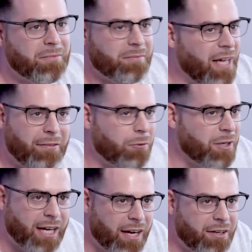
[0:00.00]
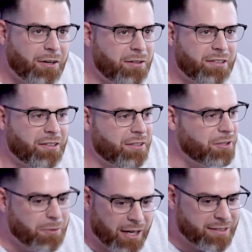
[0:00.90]
everyone kind of knows their
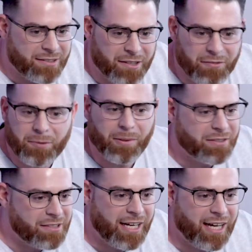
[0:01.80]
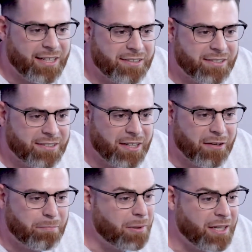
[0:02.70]
nuances of their personalities and
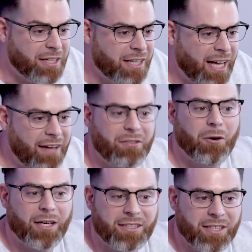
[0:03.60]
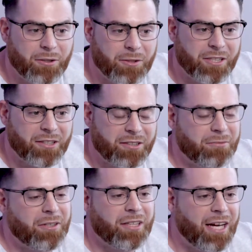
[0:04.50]
stuff, but have no idea who each other is in
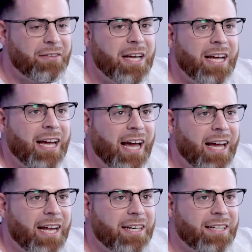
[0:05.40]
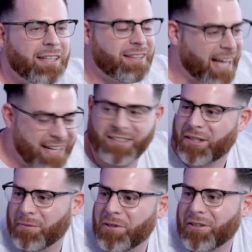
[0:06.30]
real life, and that's a
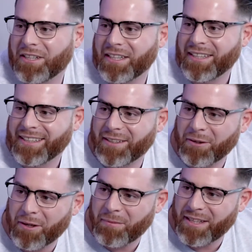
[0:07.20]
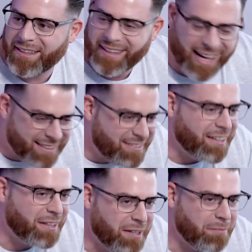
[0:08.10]
community. You know what I mean? That's
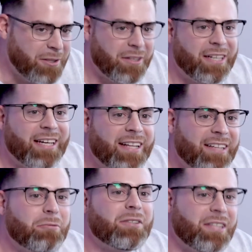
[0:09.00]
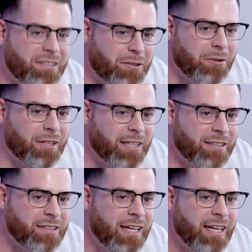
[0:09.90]
a community, and that's what Discord
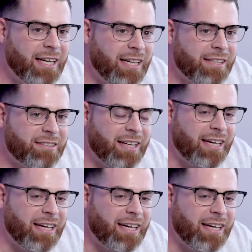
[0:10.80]
is. It's